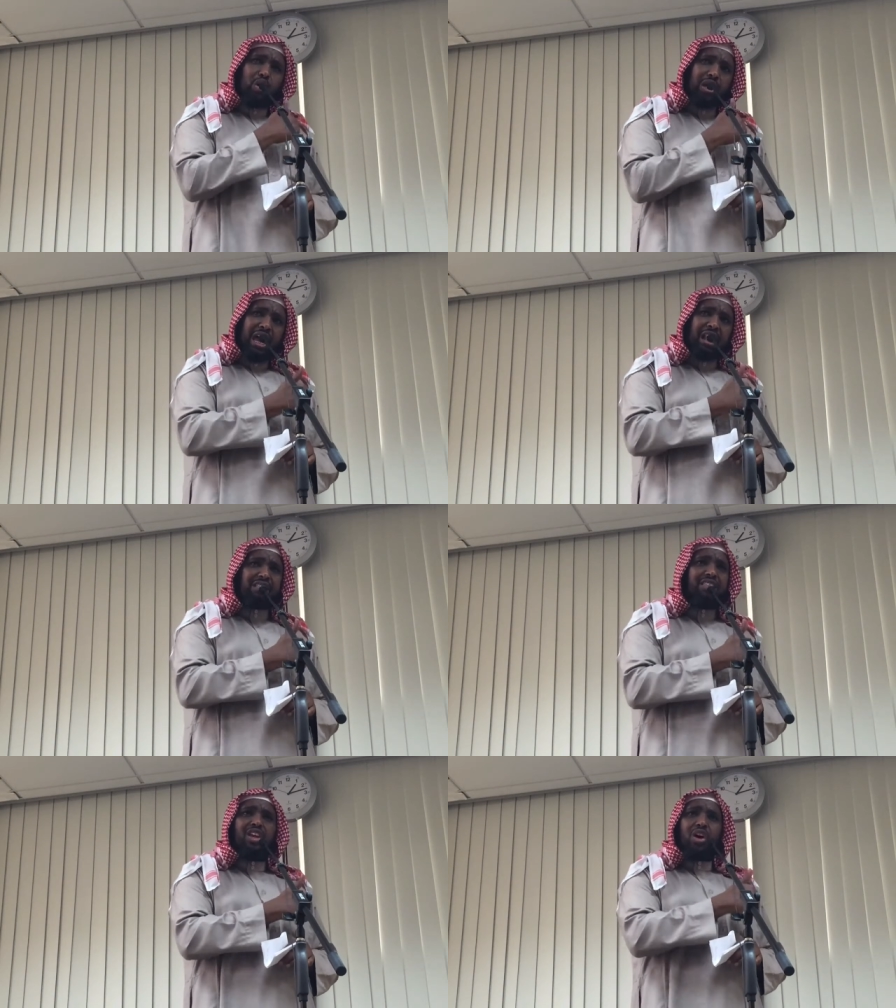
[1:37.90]
or your
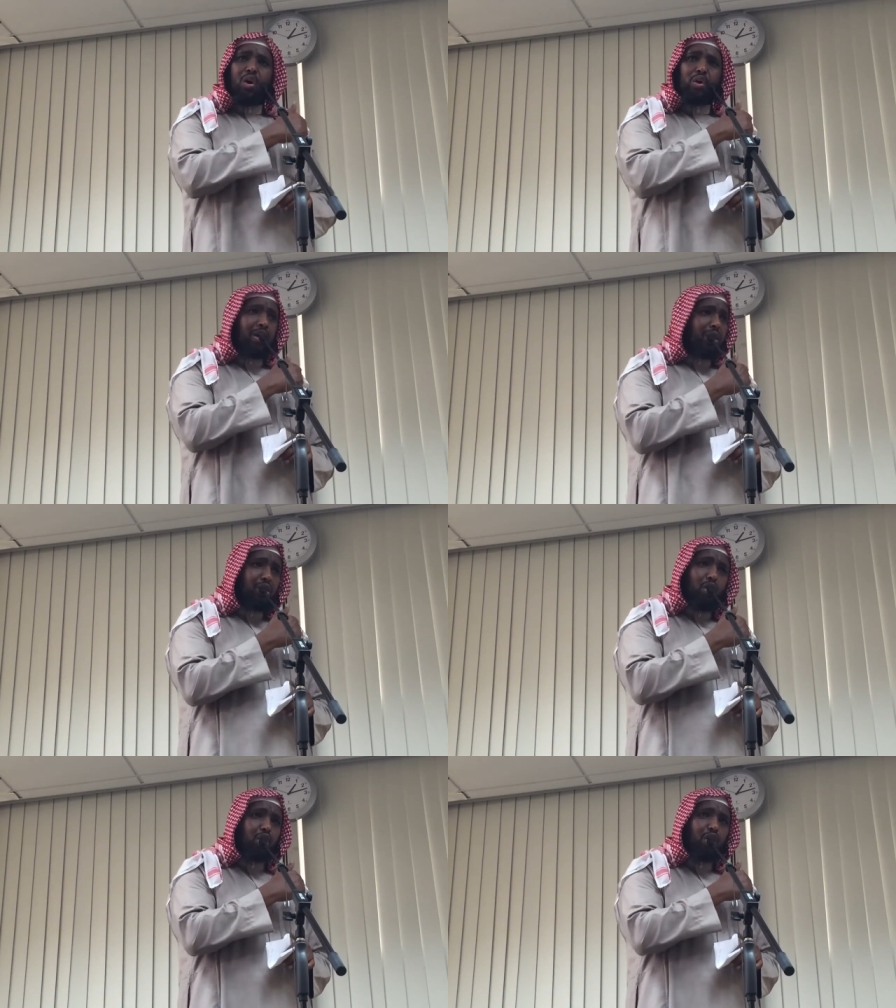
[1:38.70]
health or your
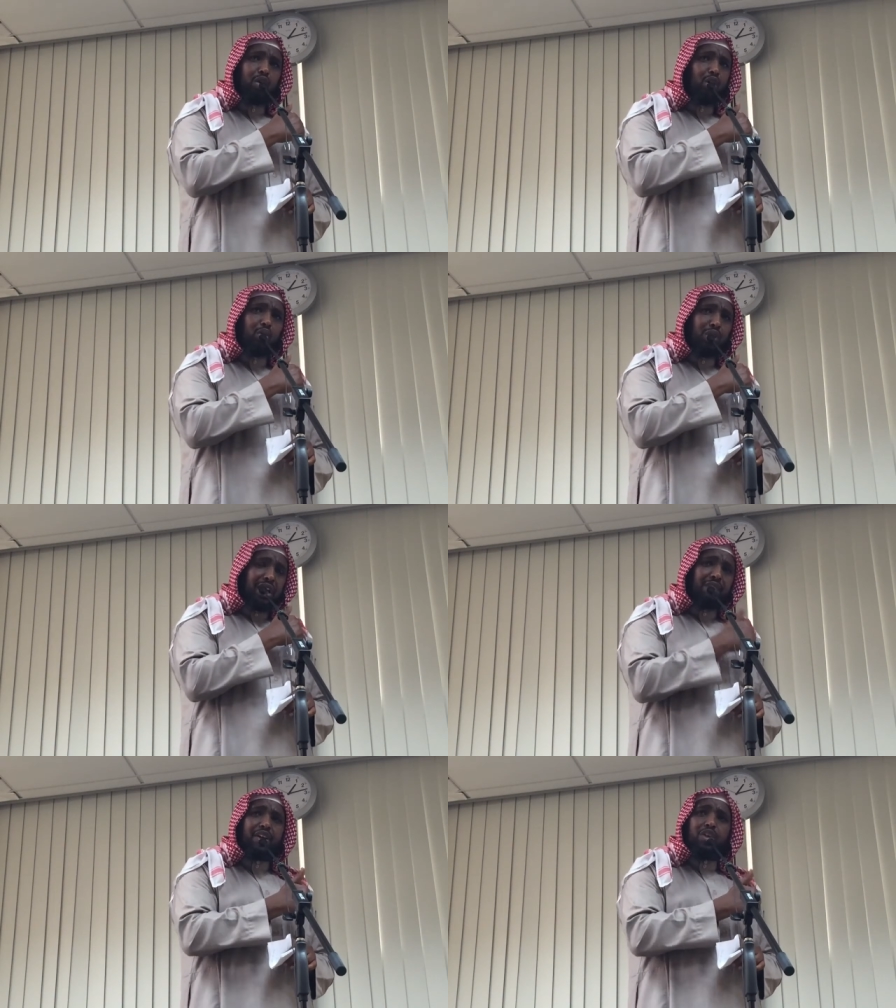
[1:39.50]
or, or, or
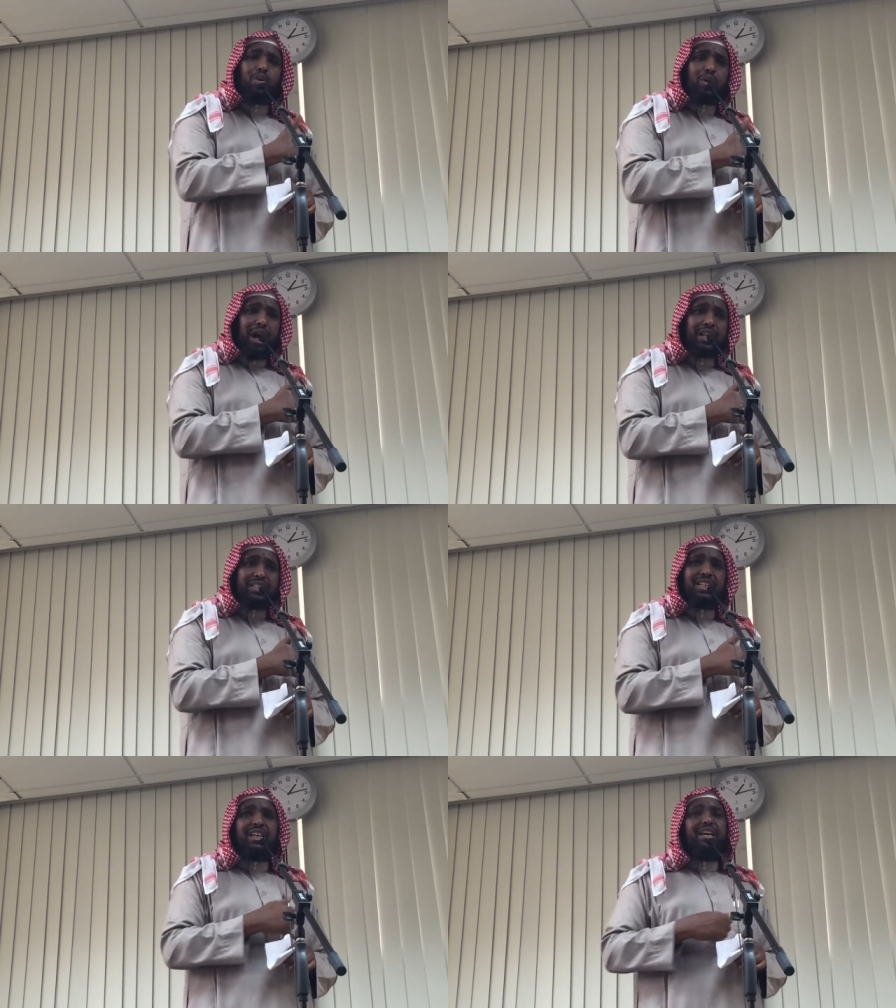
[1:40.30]
whatever you
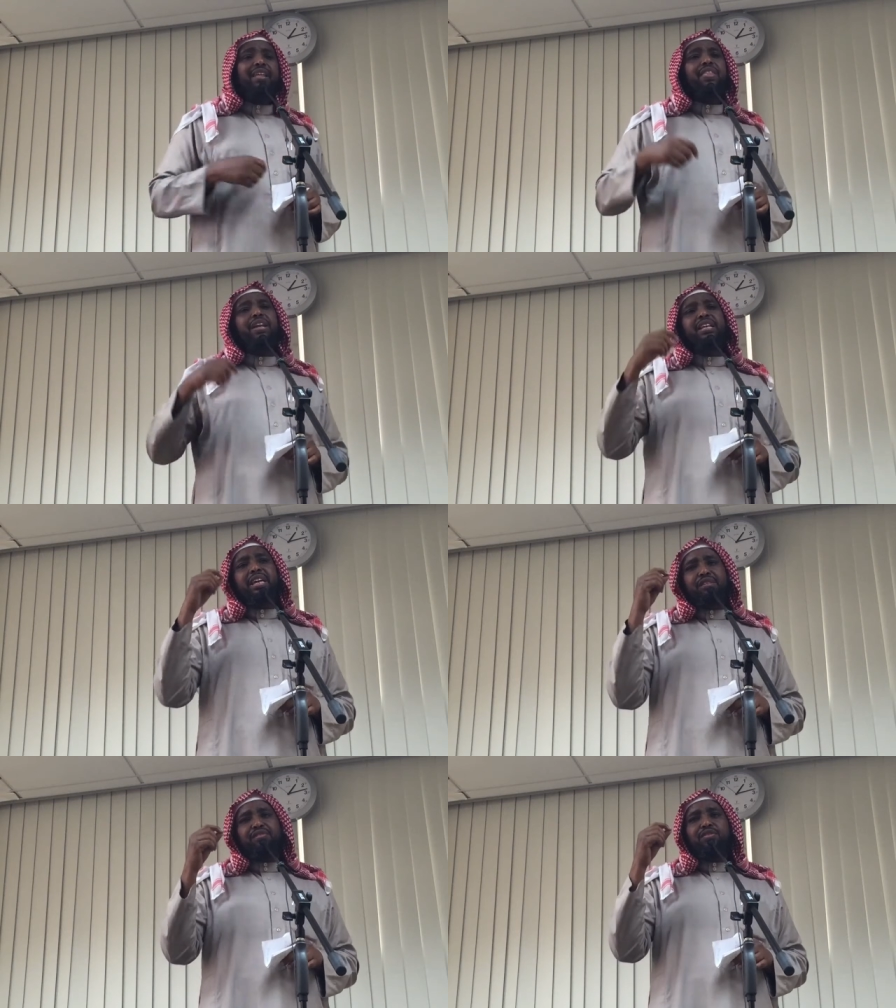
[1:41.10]
can't, then
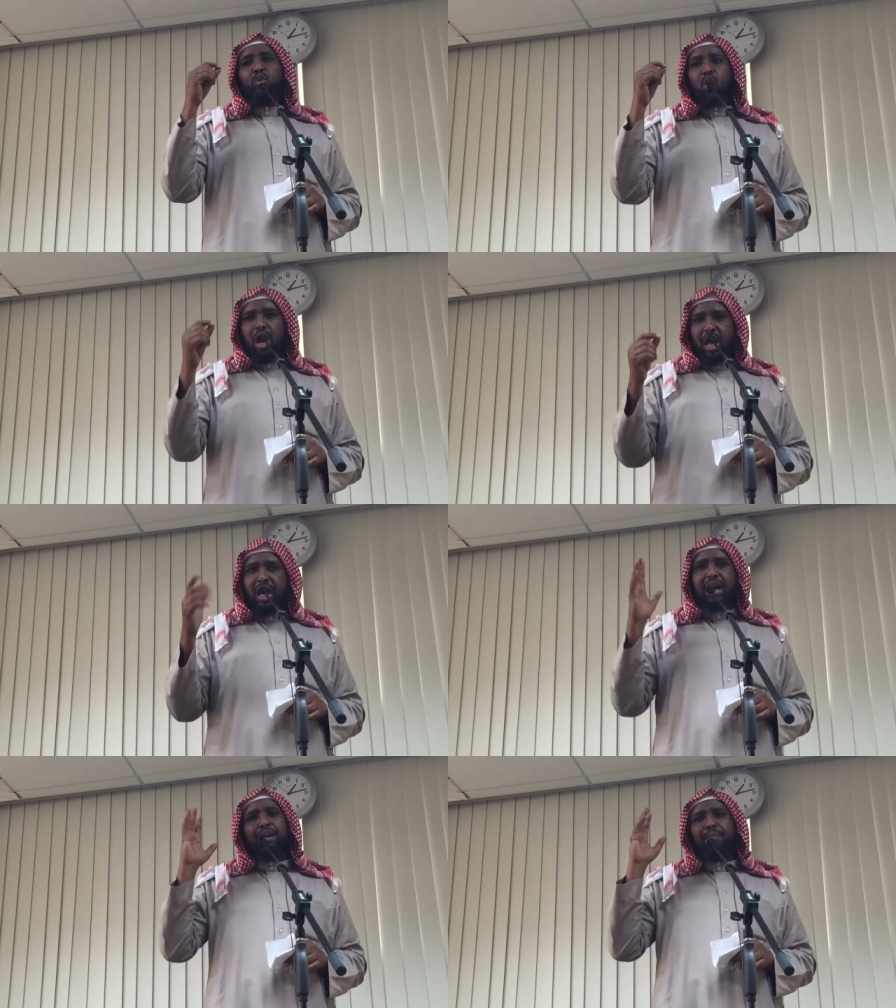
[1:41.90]
give
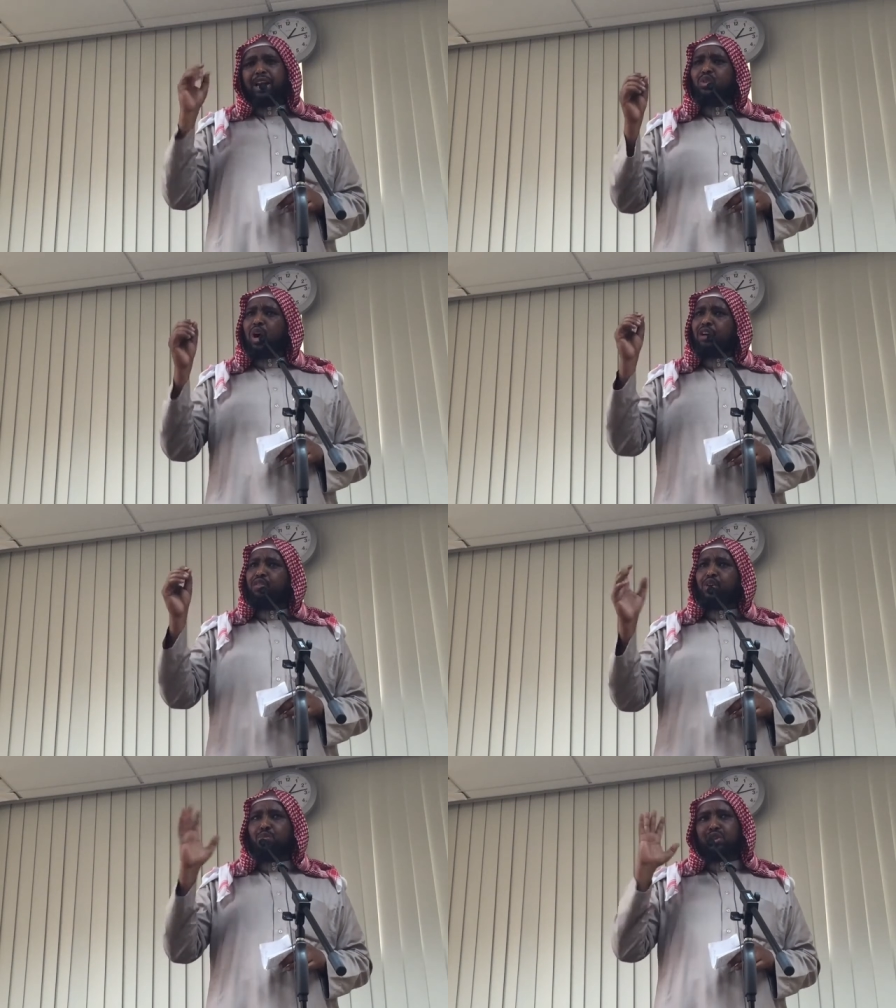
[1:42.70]
dua. Make dua
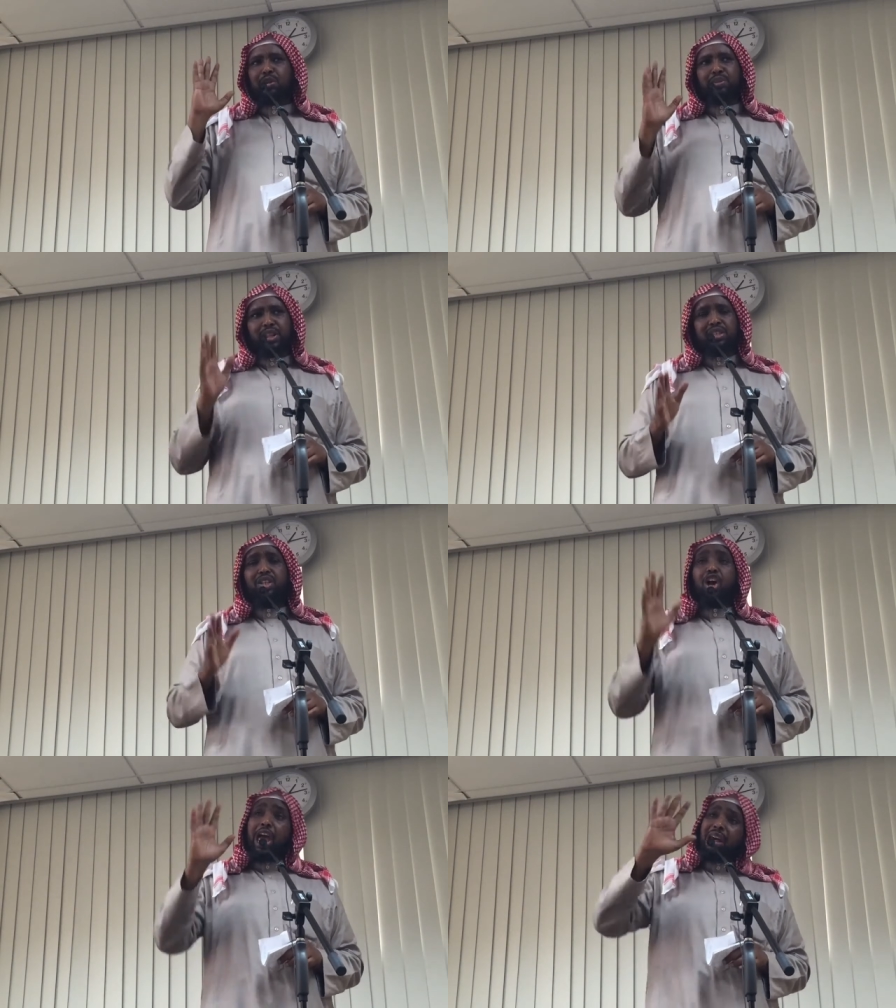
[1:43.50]
for your Muslim brothers
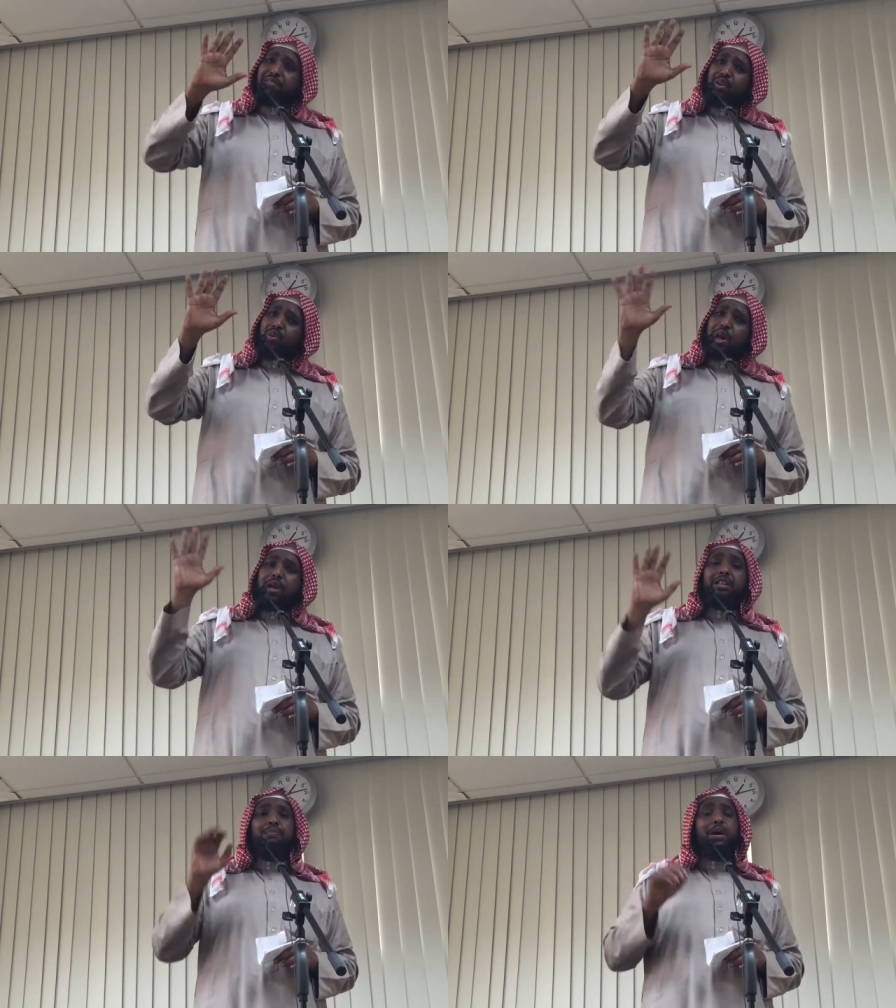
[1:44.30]

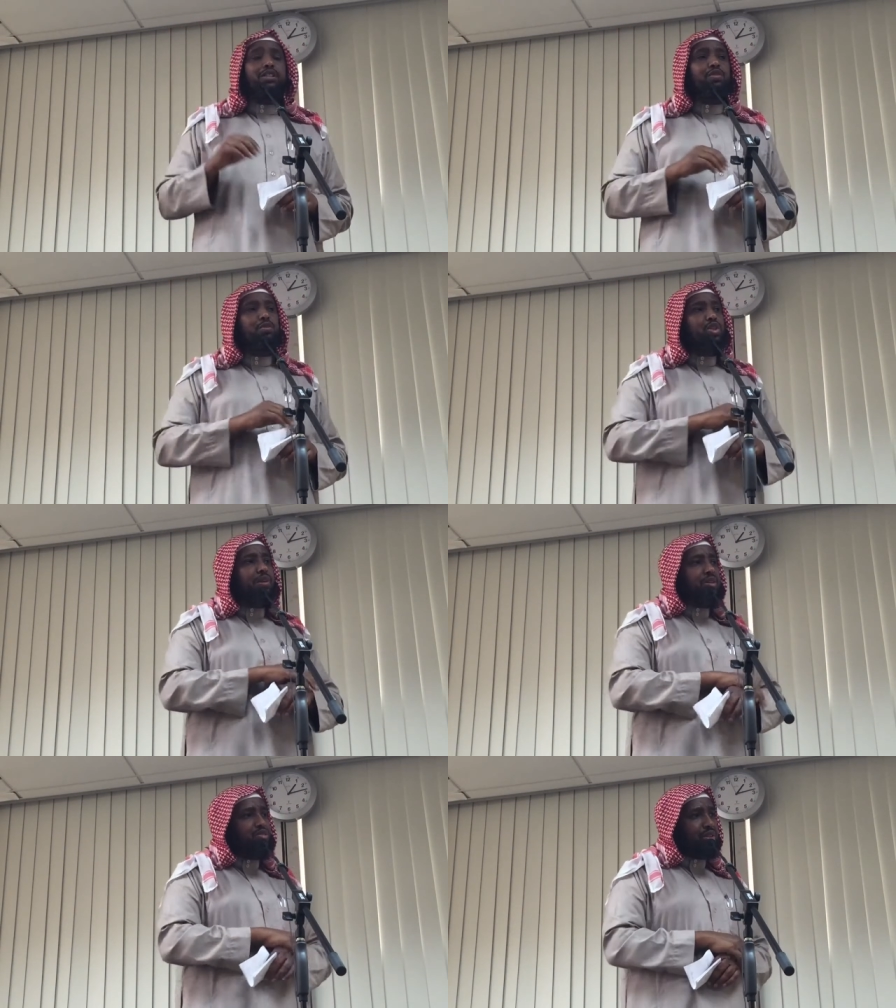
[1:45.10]
everywhere in the part of the
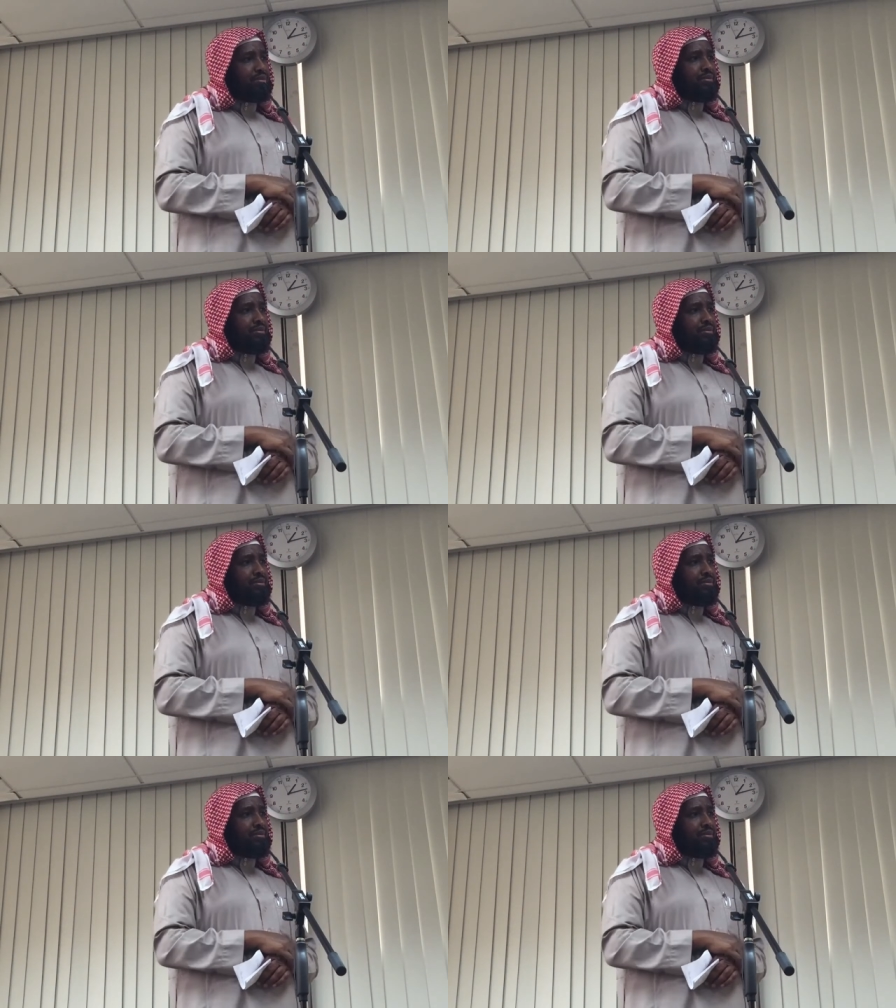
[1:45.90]
Muslim country.